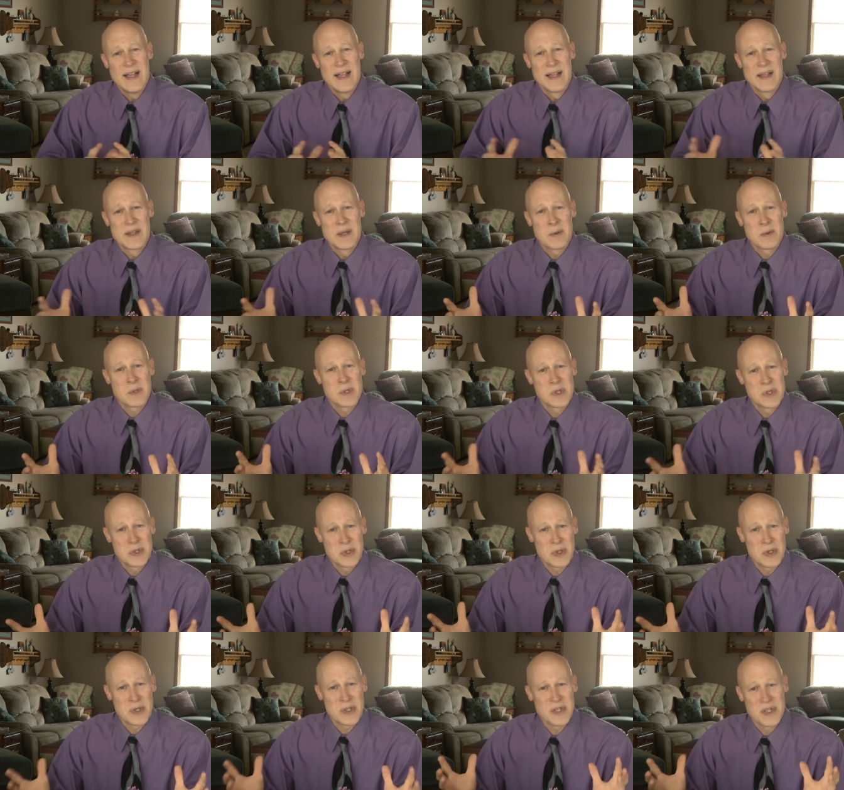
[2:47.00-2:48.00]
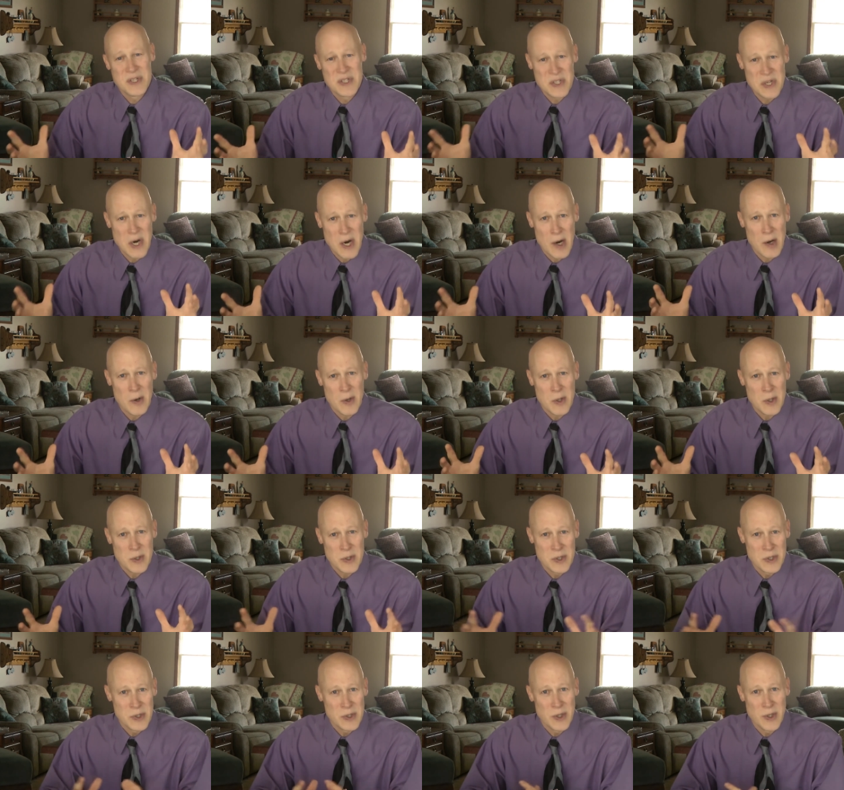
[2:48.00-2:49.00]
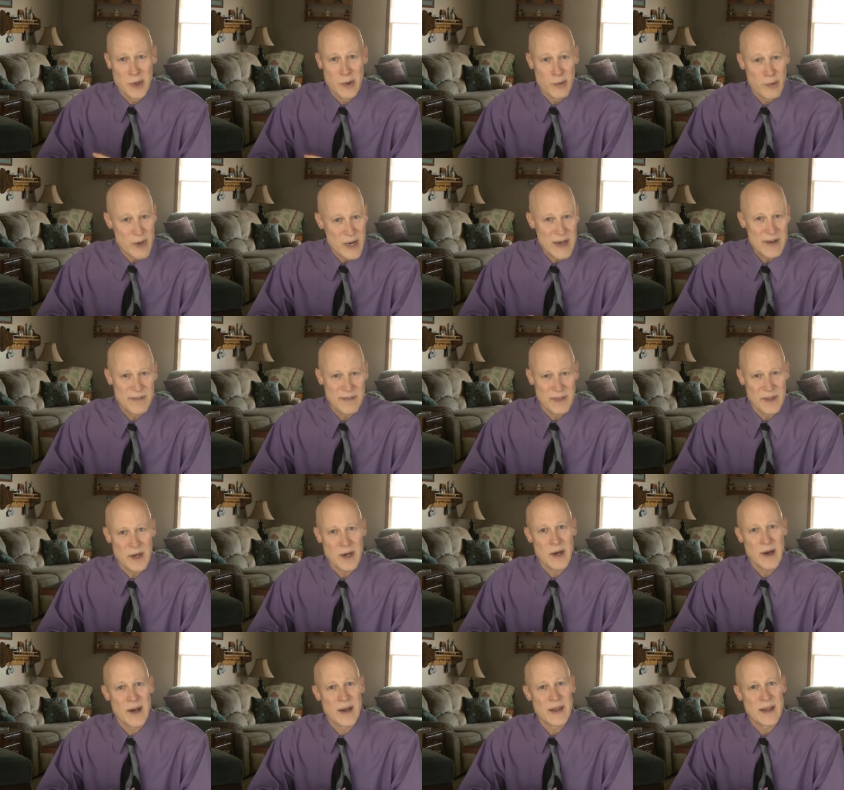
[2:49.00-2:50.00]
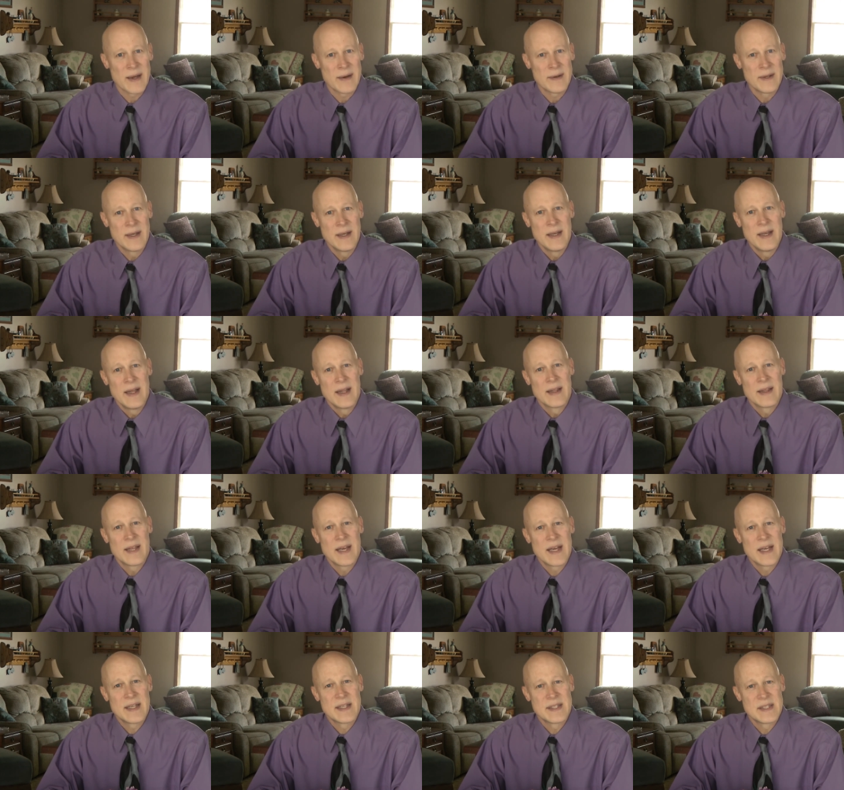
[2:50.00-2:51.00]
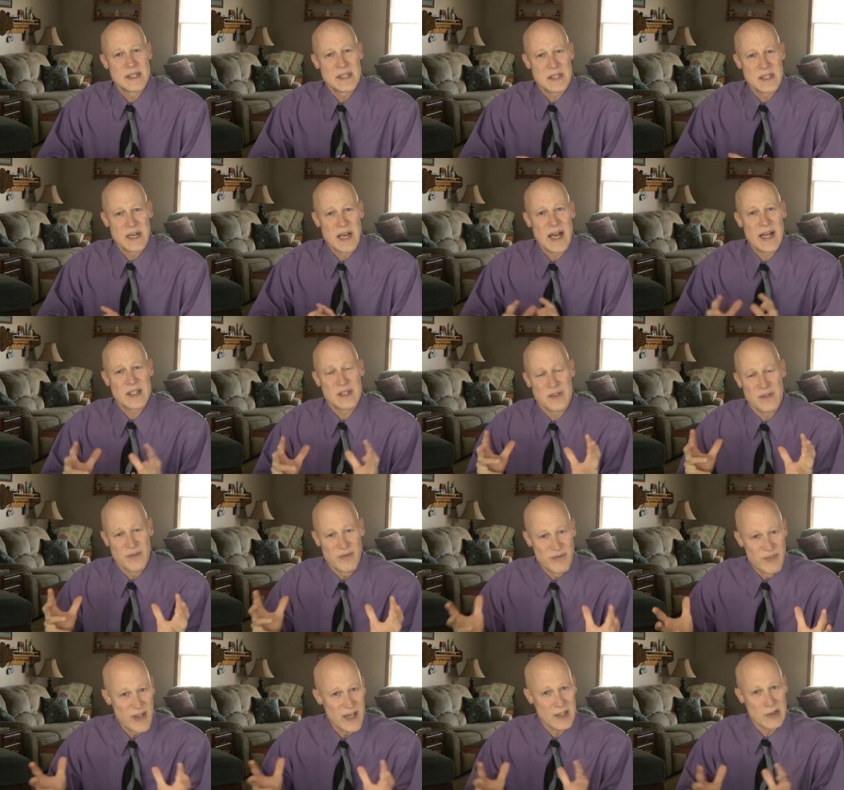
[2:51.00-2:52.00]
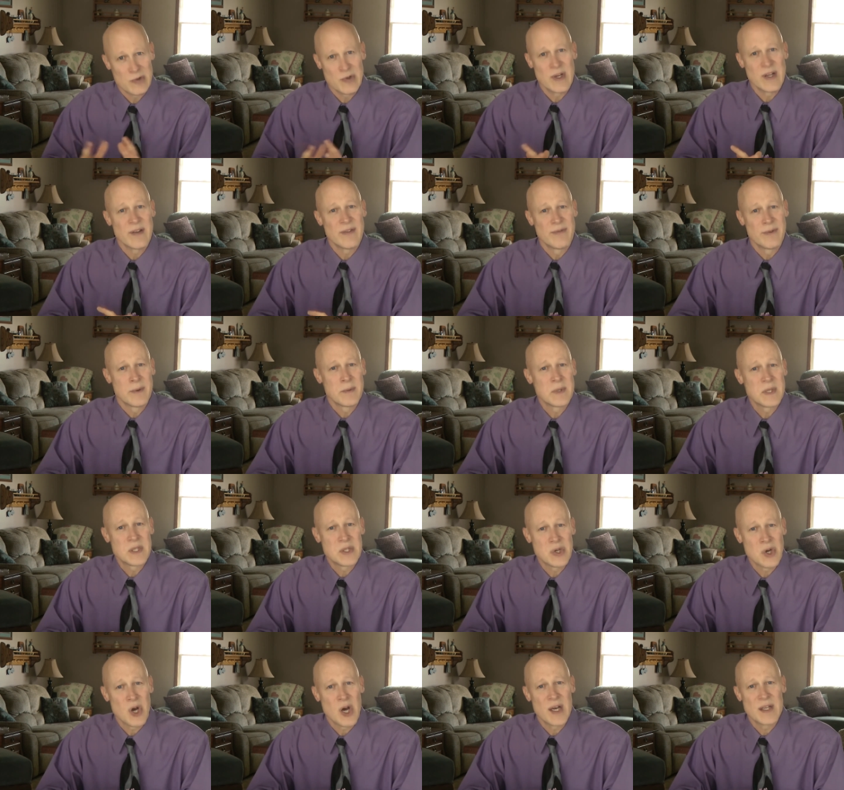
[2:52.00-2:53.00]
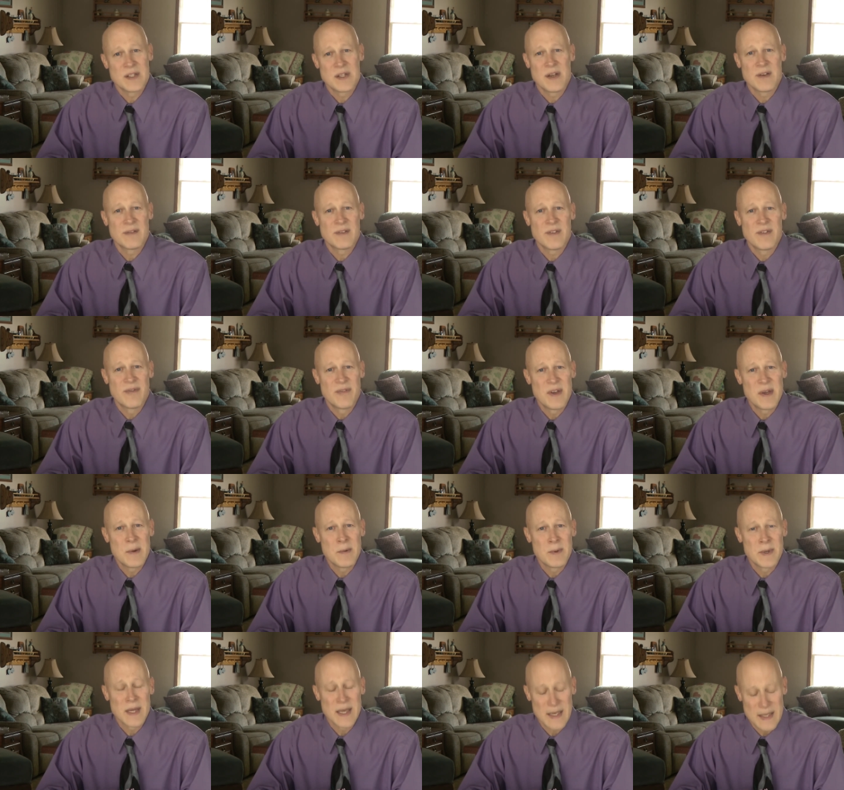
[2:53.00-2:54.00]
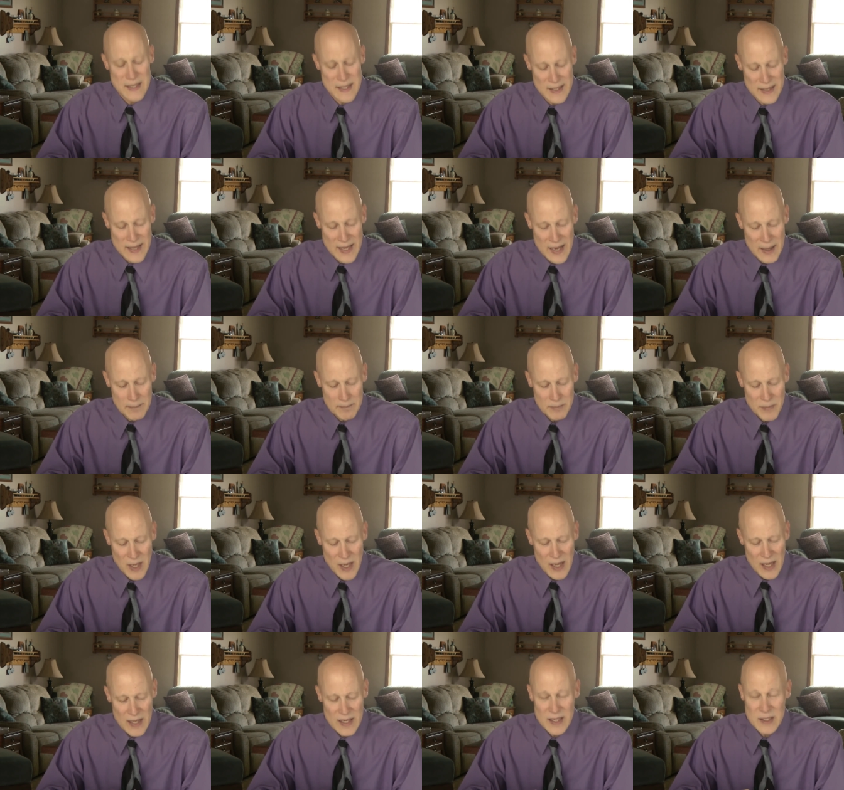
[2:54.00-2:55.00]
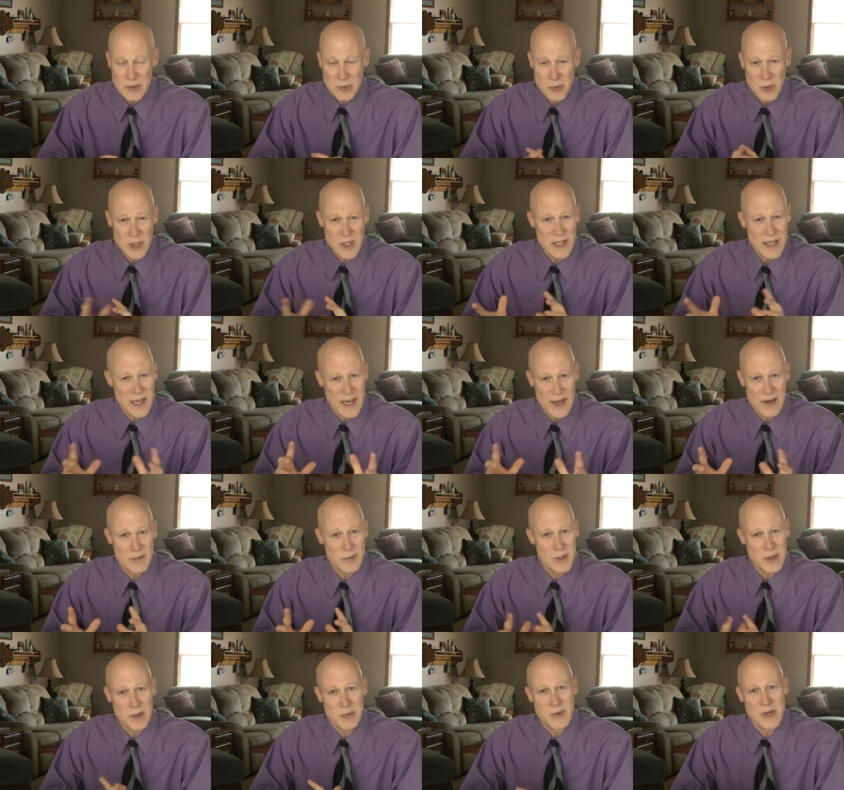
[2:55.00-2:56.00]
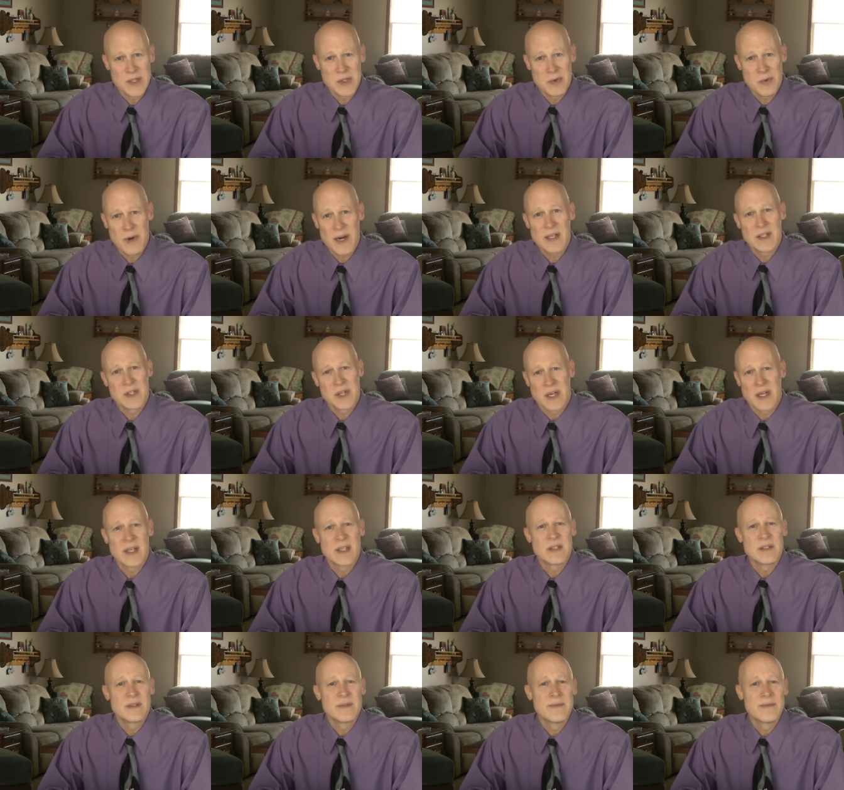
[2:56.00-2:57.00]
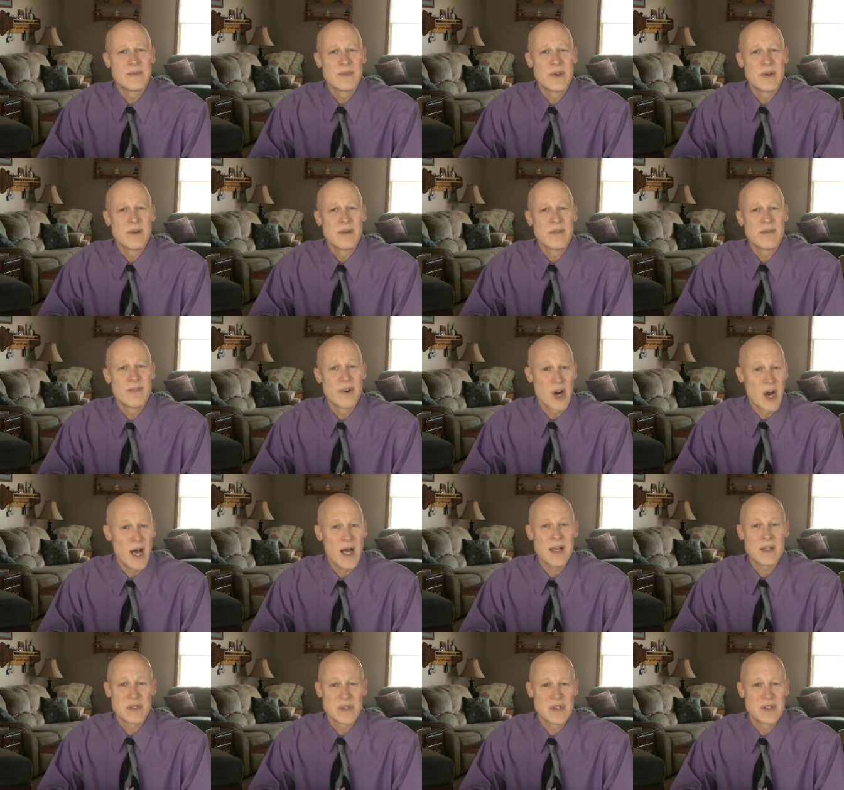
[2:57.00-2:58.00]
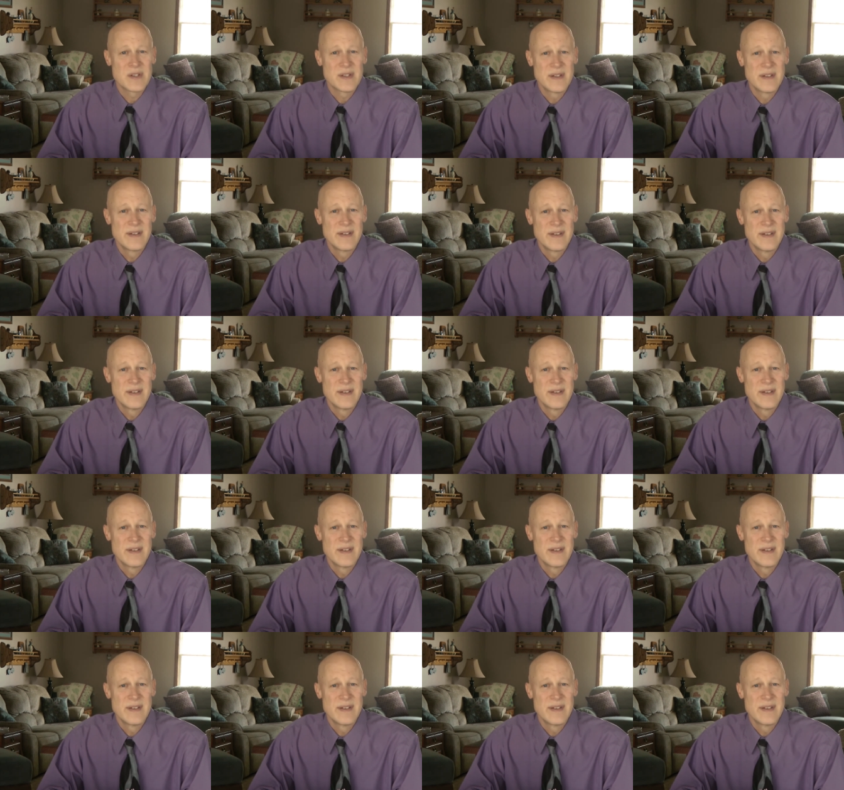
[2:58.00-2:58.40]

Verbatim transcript: there was sure sorrow, sure grief there, and there, they snatched victory from the jaws of defeat when they did that. That's really kind of what the resurrection is for us.